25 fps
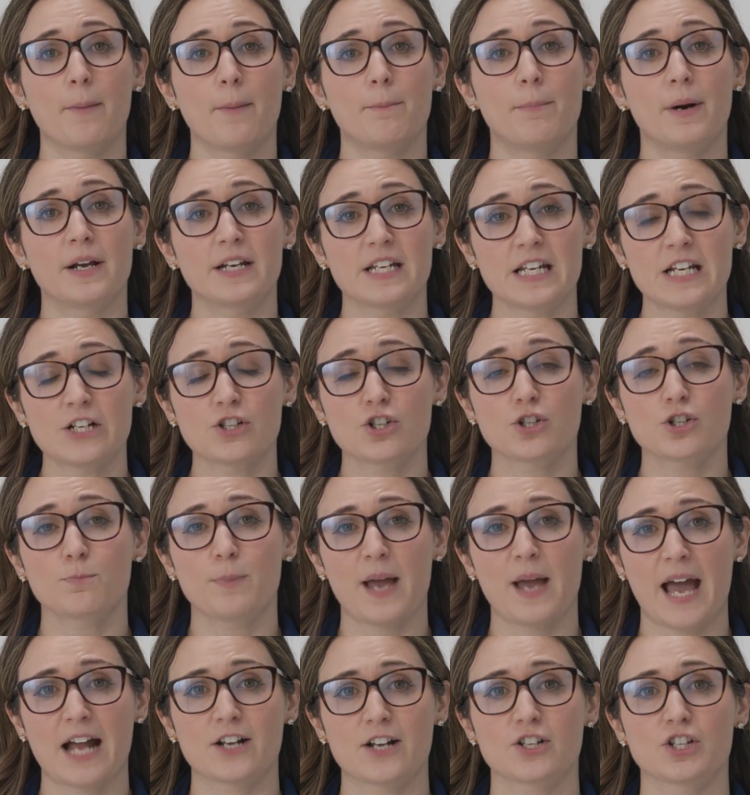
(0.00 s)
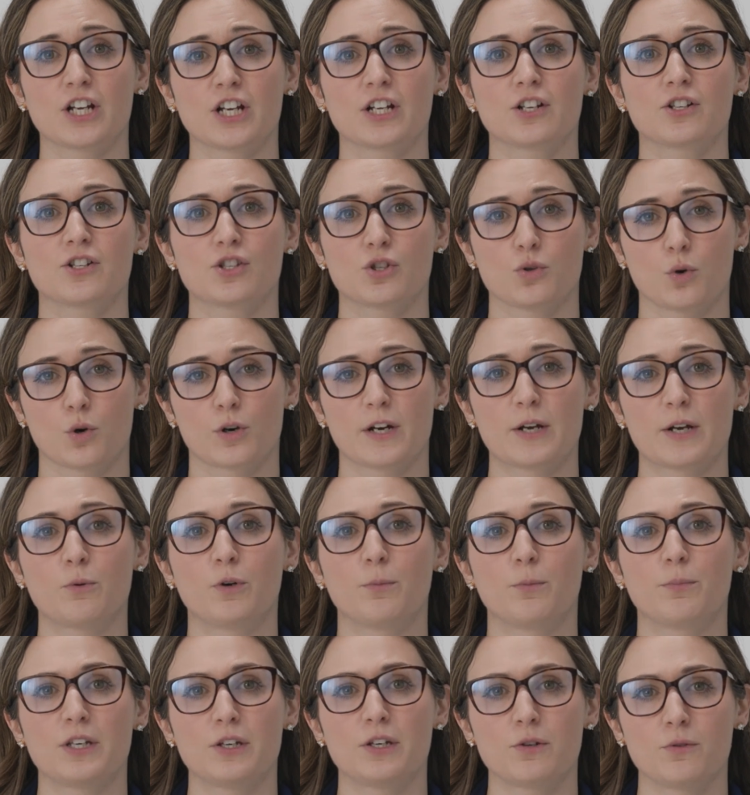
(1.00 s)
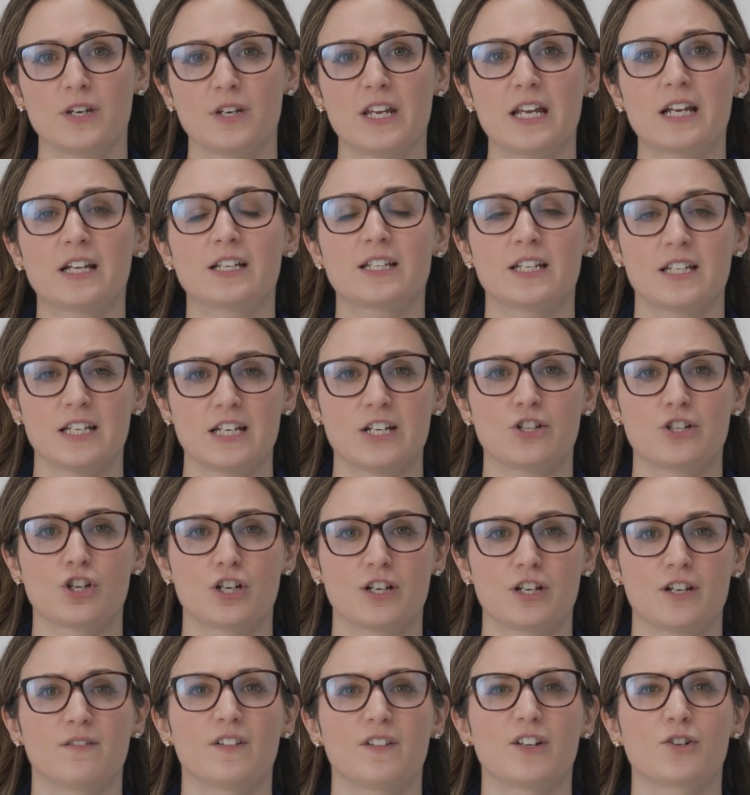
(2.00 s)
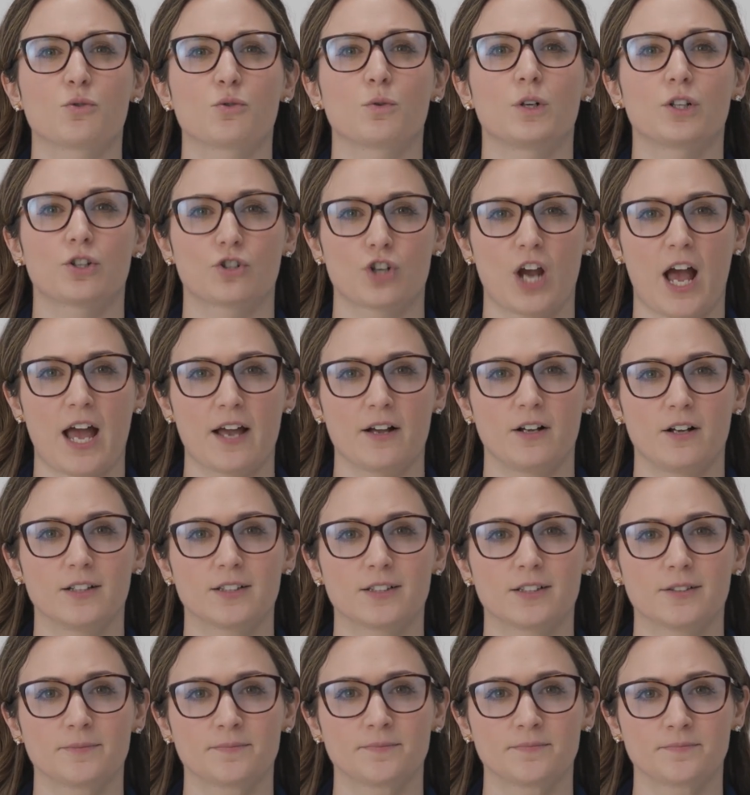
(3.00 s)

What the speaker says: but each patching story will be unique to each individual child.